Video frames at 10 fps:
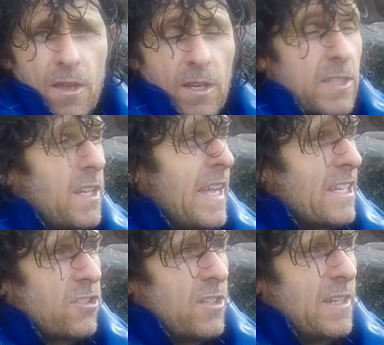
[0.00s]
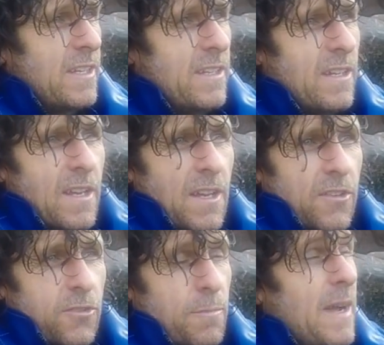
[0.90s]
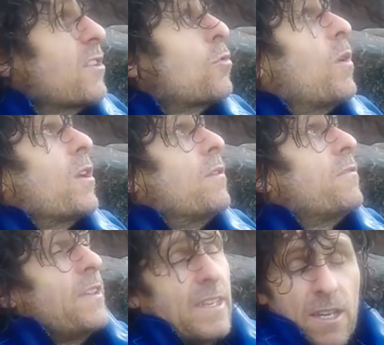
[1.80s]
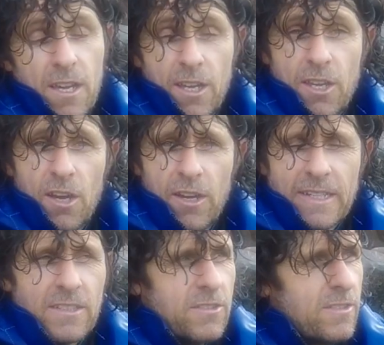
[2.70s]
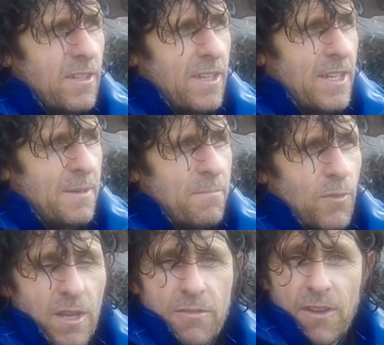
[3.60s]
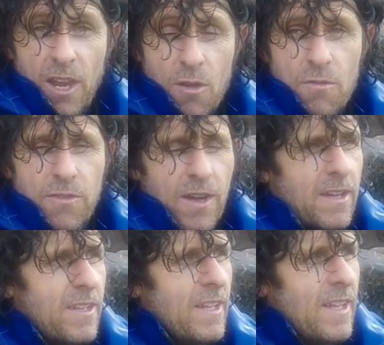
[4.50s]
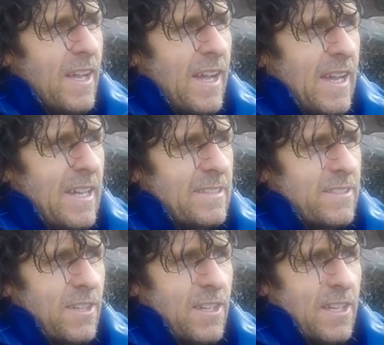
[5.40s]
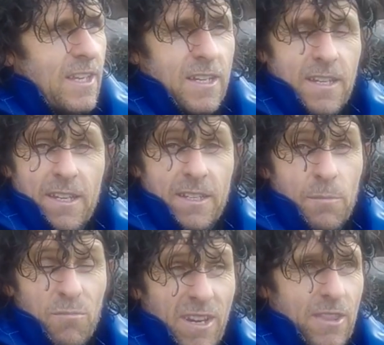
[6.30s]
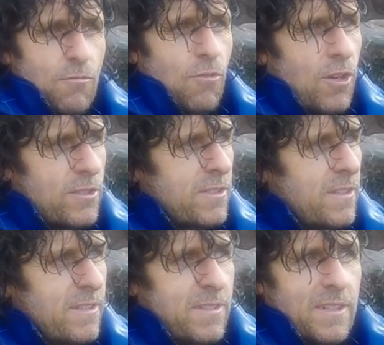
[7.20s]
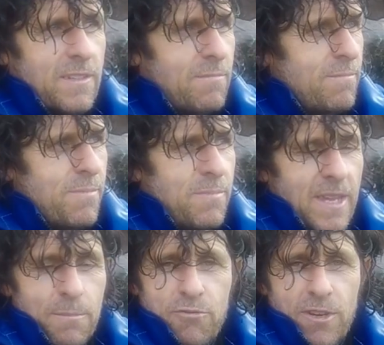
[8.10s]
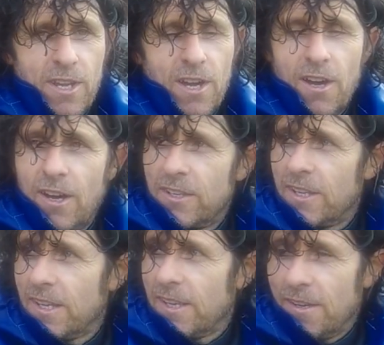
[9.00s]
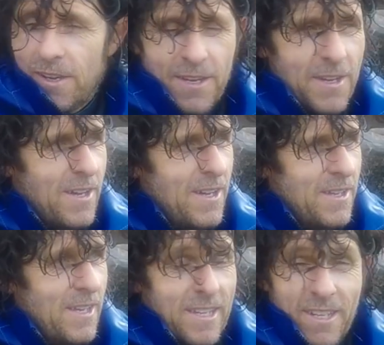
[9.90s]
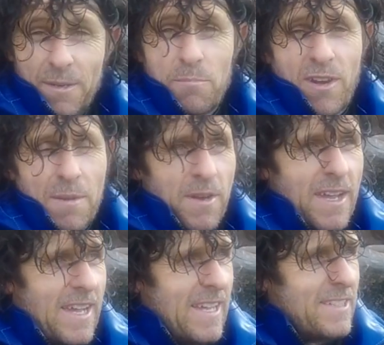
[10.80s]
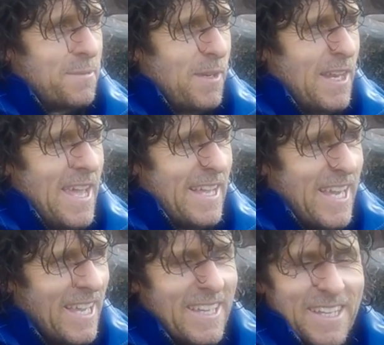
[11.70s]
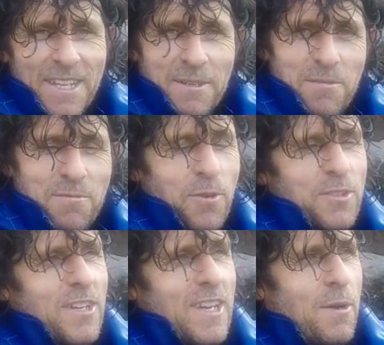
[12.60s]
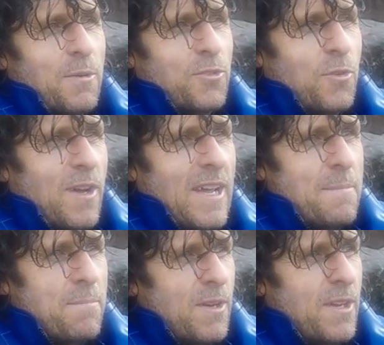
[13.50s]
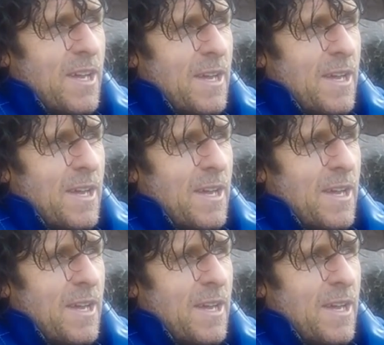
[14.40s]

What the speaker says: I did actually smash one of the guides when I fell over, and luckily I didn't break the rod. It hit pretty hard. Luckily I didn't break my hand and my leg, but fortunately I was alright. But